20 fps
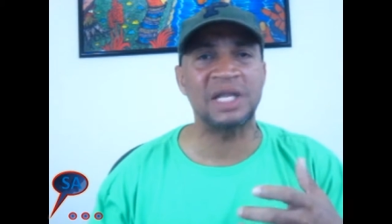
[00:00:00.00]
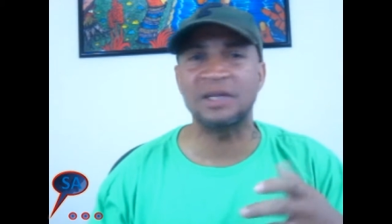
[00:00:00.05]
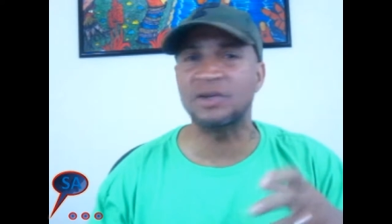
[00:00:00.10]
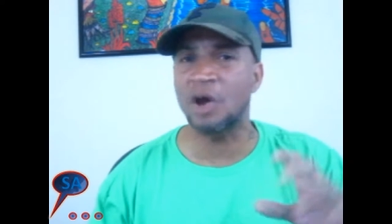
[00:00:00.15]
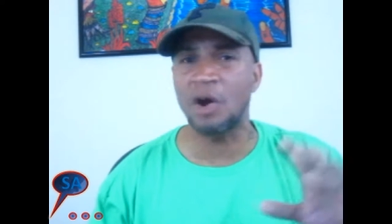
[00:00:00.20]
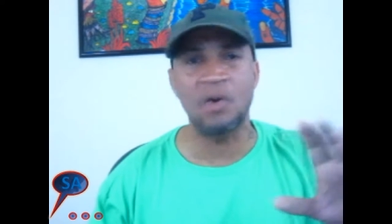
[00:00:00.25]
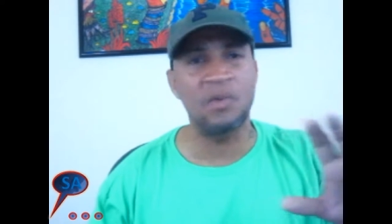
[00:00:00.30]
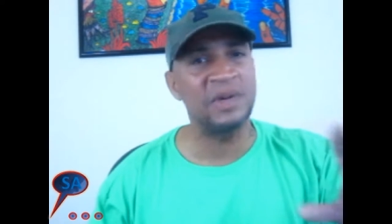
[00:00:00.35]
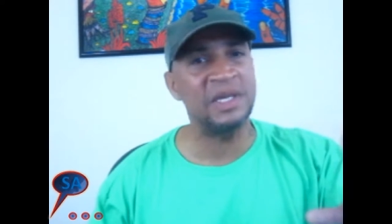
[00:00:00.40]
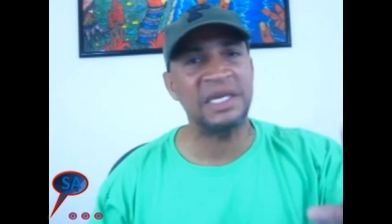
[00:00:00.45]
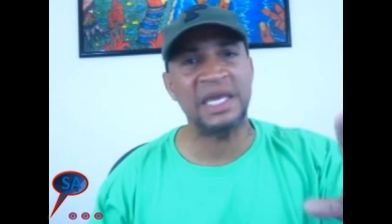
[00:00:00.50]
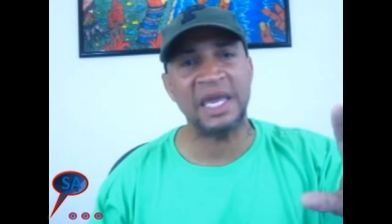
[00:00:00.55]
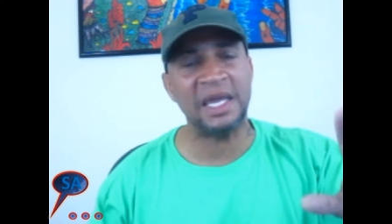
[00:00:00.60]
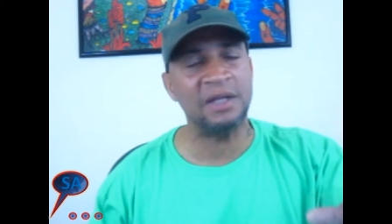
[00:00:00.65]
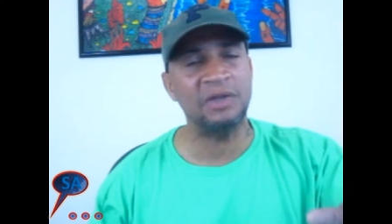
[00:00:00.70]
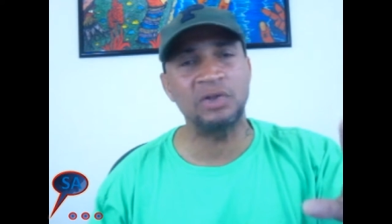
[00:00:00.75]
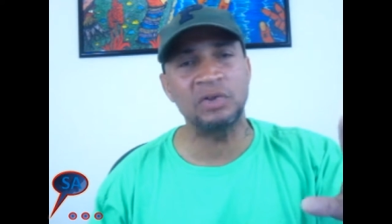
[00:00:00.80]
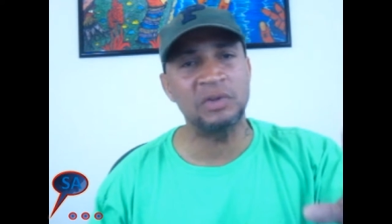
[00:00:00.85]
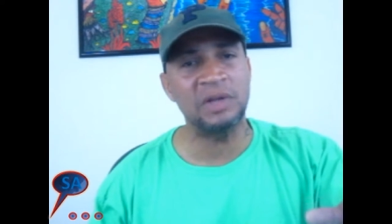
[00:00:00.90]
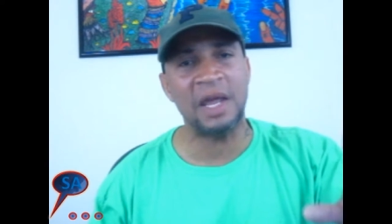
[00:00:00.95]
that no, we
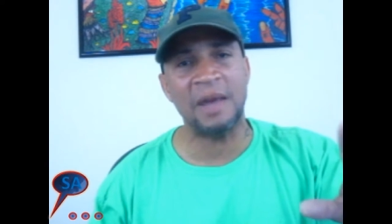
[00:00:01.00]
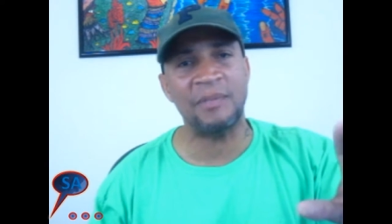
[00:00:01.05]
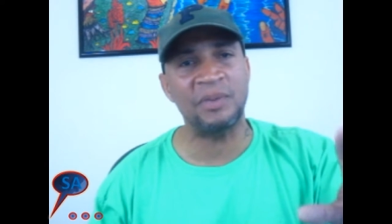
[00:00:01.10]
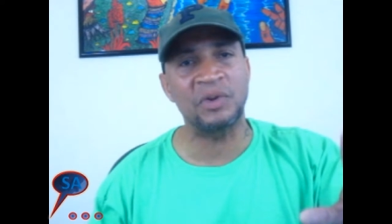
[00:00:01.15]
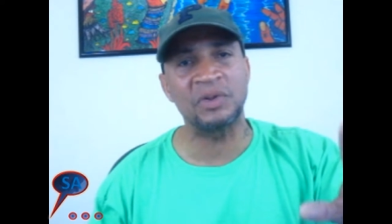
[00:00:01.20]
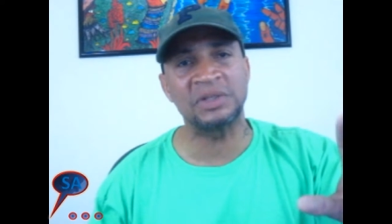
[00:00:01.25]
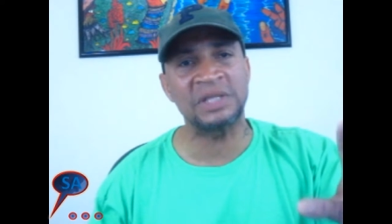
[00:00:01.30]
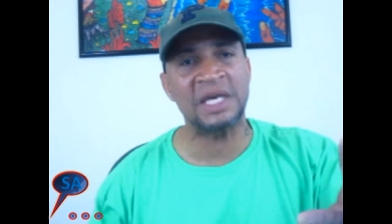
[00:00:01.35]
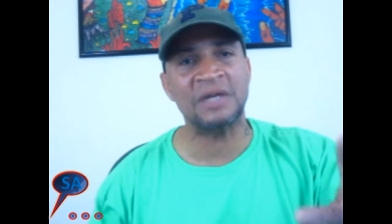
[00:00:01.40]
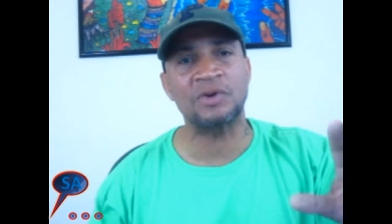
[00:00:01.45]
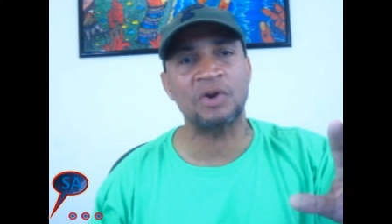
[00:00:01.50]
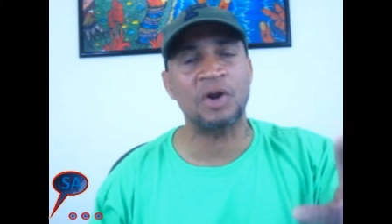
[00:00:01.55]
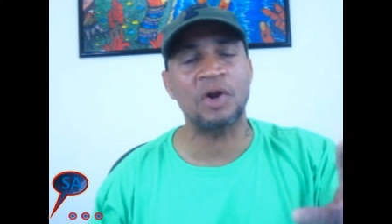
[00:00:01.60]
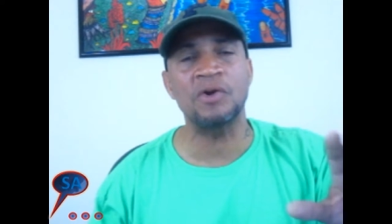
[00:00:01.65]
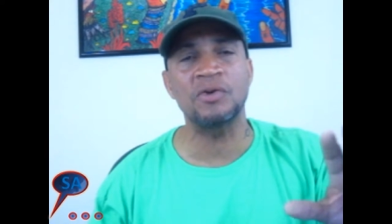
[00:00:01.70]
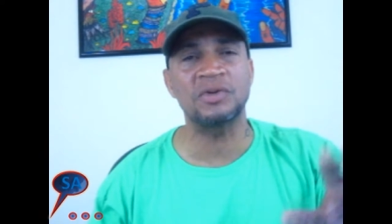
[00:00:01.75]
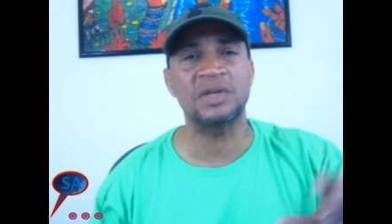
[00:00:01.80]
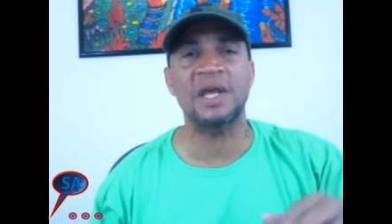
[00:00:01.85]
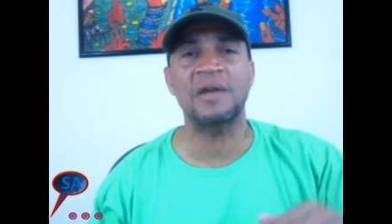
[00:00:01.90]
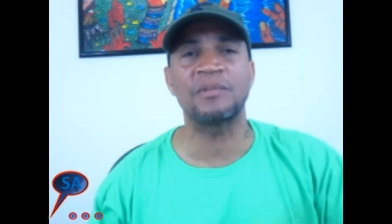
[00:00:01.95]
can't do that because that'll
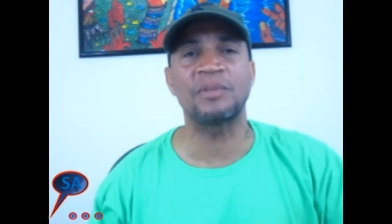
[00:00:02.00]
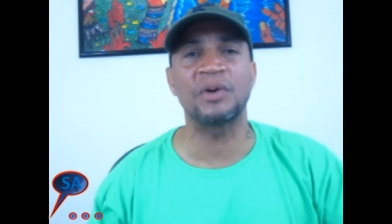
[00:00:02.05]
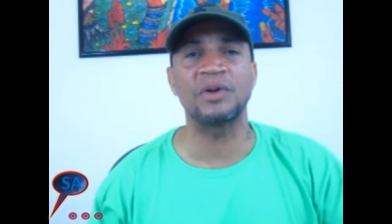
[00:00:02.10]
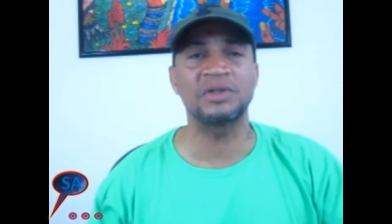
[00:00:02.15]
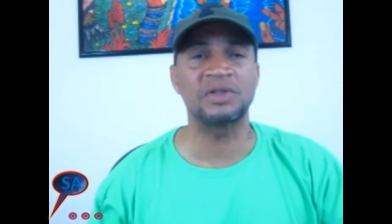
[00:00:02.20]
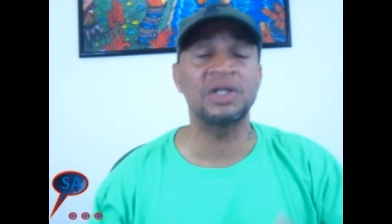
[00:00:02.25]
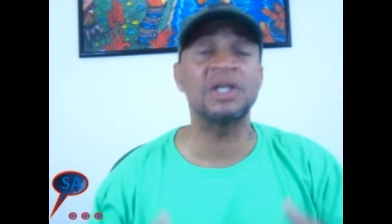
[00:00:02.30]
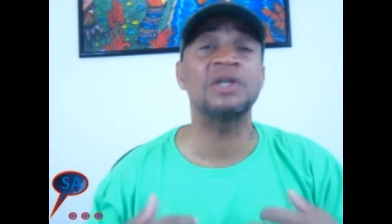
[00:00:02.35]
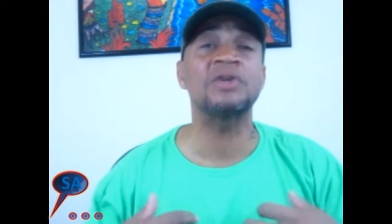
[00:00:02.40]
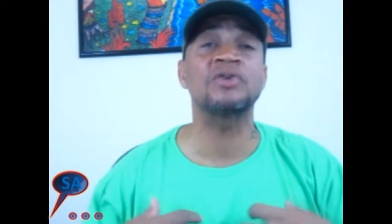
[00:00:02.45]
hurt that person,